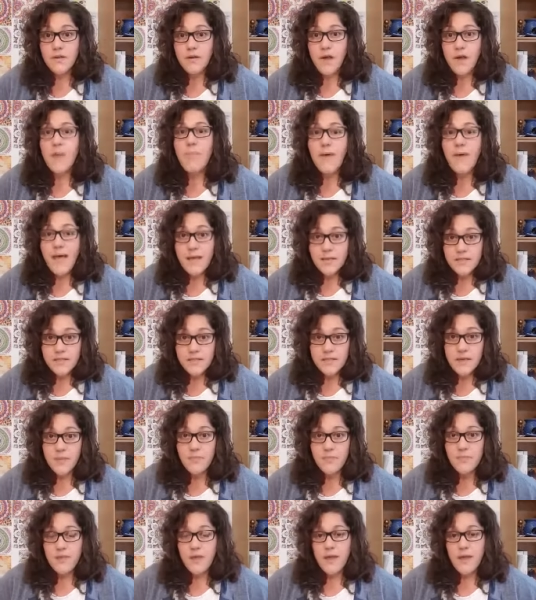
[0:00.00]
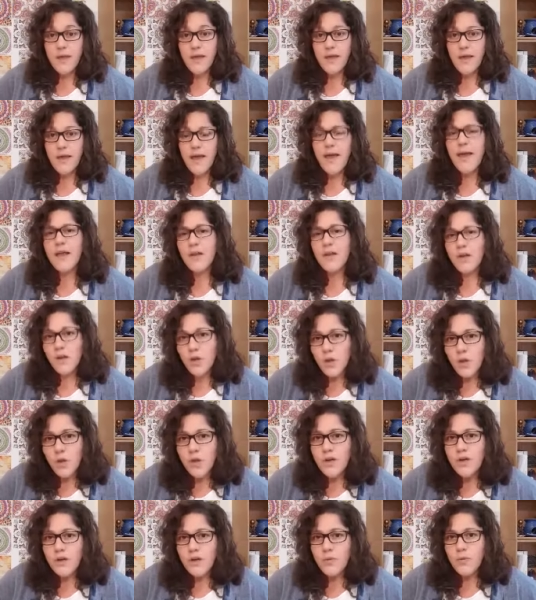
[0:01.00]
about something and
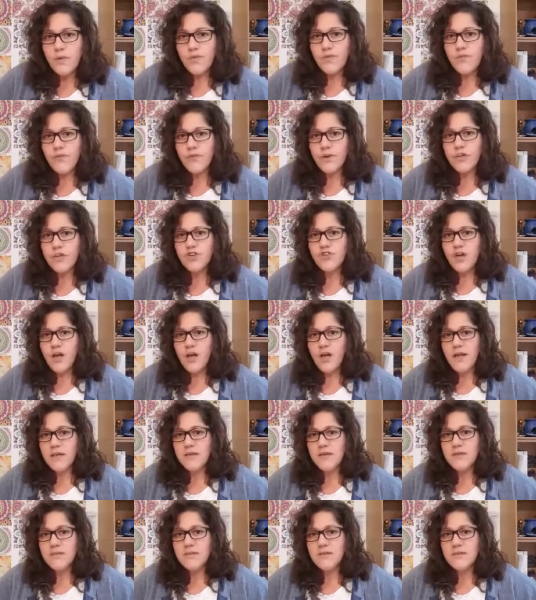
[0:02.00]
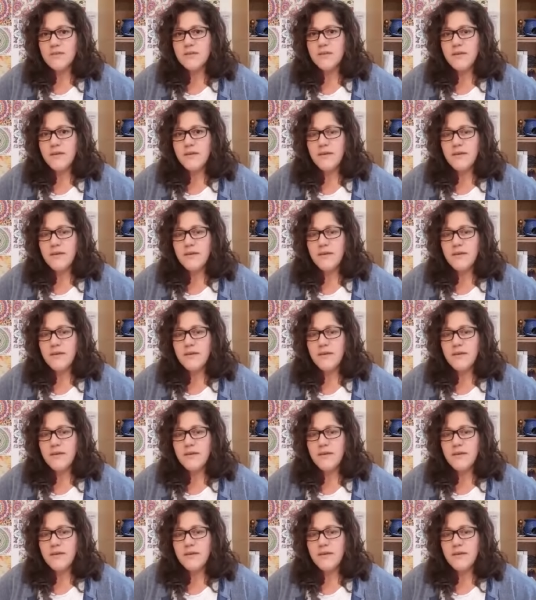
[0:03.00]
look at it with fresh eyes.